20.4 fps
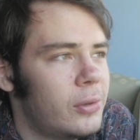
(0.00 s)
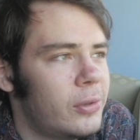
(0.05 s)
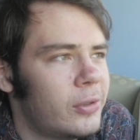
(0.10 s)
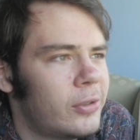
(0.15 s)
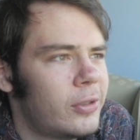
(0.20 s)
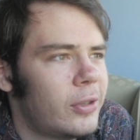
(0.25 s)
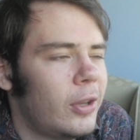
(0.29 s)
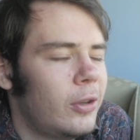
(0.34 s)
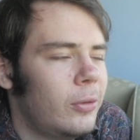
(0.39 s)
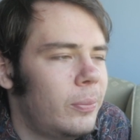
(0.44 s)

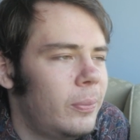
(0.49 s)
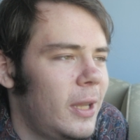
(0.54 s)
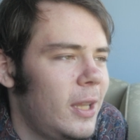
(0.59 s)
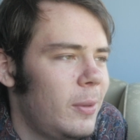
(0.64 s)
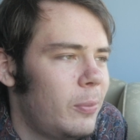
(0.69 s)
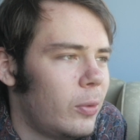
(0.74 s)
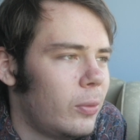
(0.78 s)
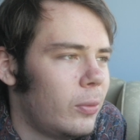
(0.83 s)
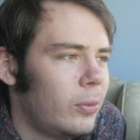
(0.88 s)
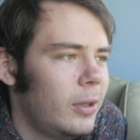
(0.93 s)
so
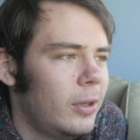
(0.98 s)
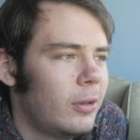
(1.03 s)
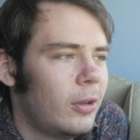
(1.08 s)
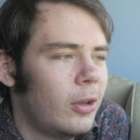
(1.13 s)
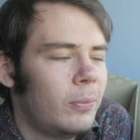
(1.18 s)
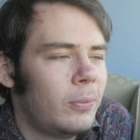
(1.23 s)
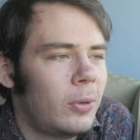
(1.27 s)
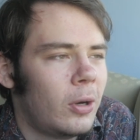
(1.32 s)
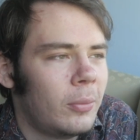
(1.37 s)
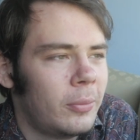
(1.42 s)
people, you
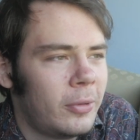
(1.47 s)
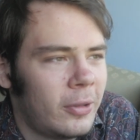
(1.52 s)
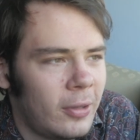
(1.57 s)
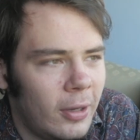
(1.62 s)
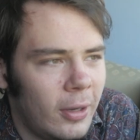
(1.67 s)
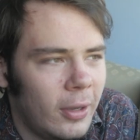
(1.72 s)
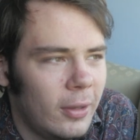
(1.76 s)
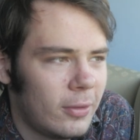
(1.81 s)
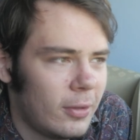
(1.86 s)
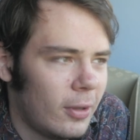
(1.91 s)
know, pop
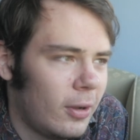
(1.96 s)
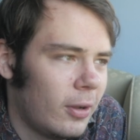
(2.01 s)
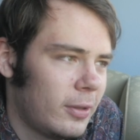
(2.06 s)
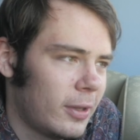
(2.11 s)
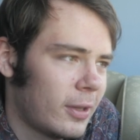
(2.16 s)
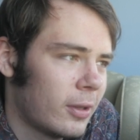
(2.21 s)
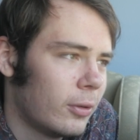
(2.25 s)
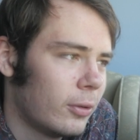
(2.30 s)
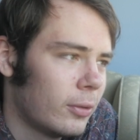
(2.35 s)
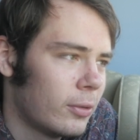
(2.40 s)
science
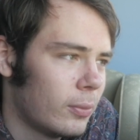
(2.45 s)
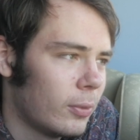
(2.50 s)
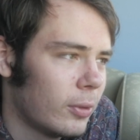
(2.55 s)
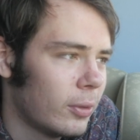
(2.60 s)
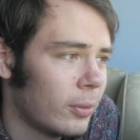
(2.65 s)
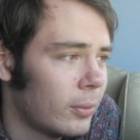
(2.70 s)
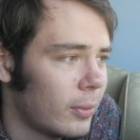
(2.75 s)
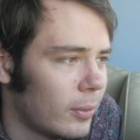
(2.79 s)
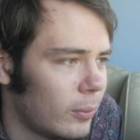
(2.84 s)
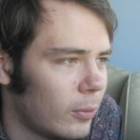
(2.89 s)
articles
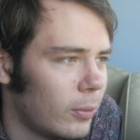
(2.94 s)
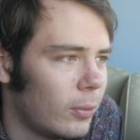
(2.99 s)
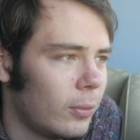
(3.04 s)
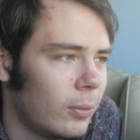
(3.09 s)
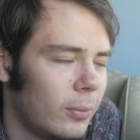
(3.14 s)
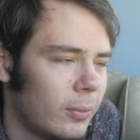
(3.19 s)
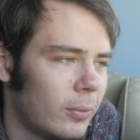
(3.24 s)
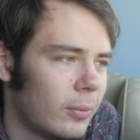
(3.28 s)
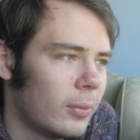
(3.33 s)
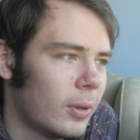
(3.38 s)

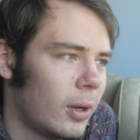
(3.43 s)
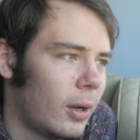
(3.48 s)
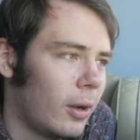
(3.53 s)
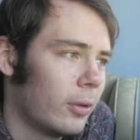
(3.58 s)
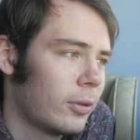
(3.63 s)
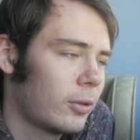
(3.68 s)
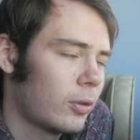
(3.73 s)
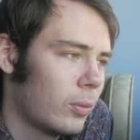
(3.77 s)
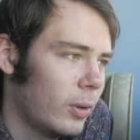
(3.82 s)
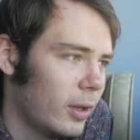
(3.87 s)
will
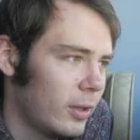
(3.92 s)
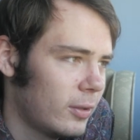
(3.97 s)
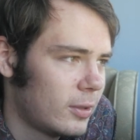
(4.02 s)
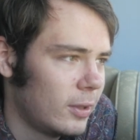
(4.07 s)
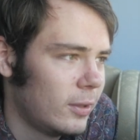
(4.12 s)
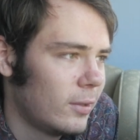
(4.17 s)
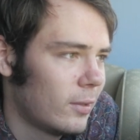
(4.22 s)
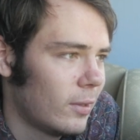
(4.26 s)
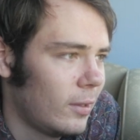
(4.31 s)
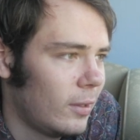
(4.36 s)
ask
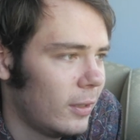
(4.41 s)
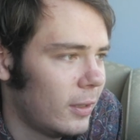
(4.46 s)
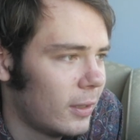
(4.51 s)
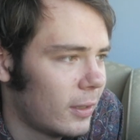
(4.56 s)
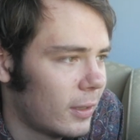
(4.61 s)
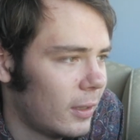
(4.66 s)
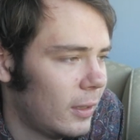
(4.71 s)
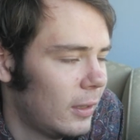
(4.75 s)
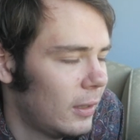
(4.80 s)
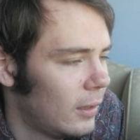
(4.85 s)
questions
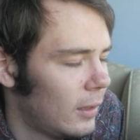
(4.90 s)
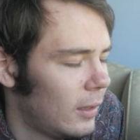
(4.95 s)
like,